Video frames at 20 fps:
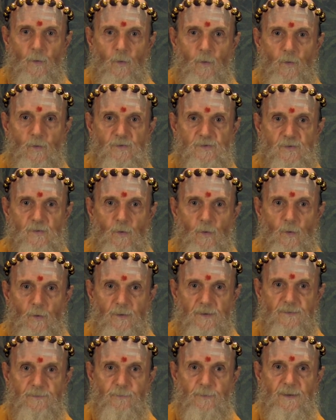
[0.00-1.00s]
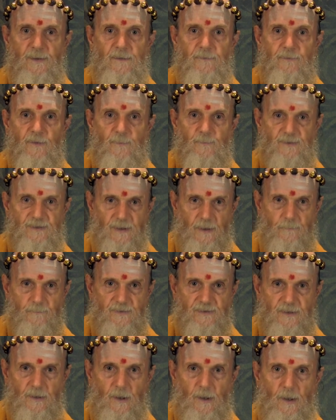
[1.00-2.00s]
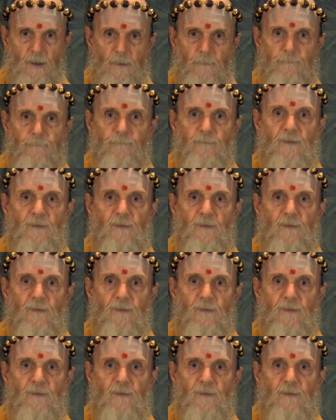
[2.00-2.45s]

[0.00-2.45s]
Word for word: old soul is freed from samsara,